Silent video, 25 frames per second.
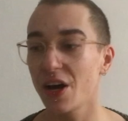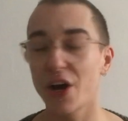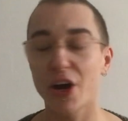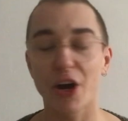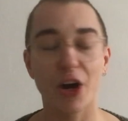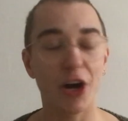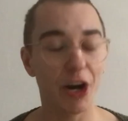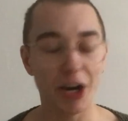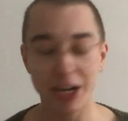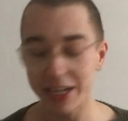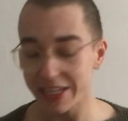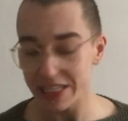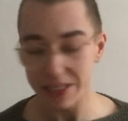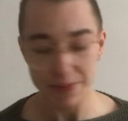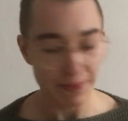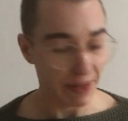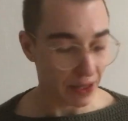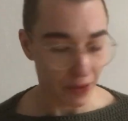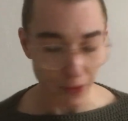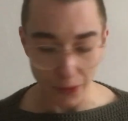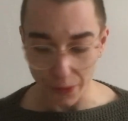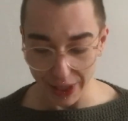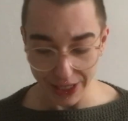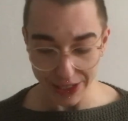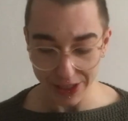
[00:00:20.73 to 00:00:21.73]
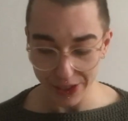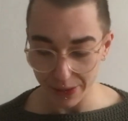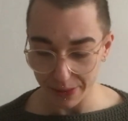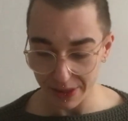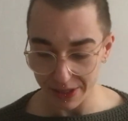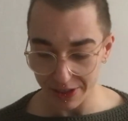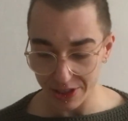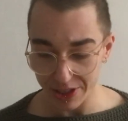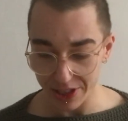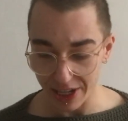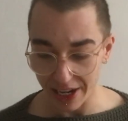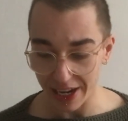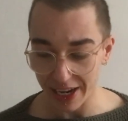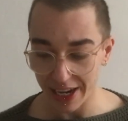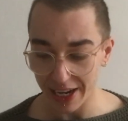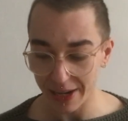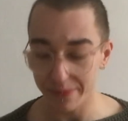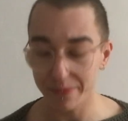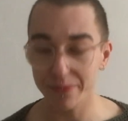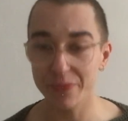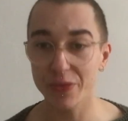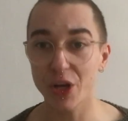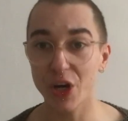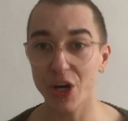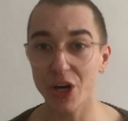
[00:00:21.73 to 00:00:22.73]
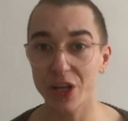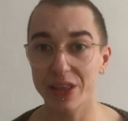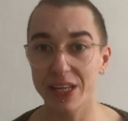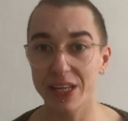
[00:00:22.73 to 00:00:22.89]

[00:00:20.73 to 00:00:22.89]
already spent way too much time on